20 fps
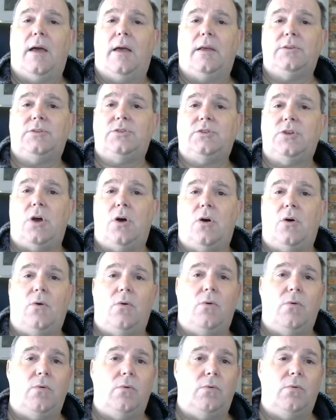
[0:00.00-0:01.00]

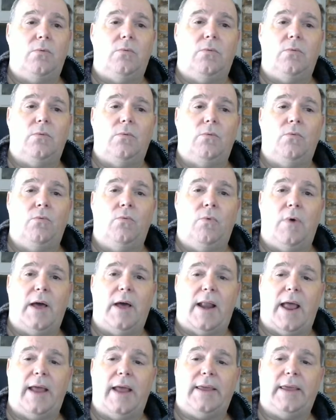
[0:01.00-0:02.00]
So
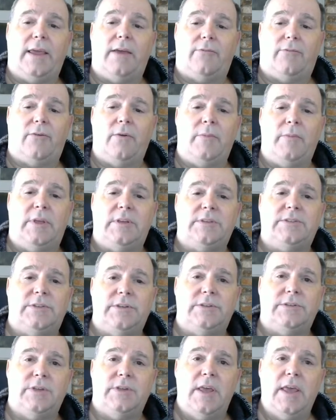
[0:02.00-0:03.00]
what I get from this
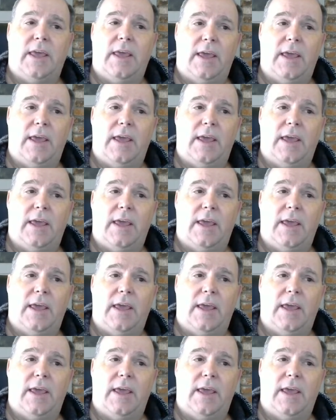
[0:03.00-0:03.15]
is,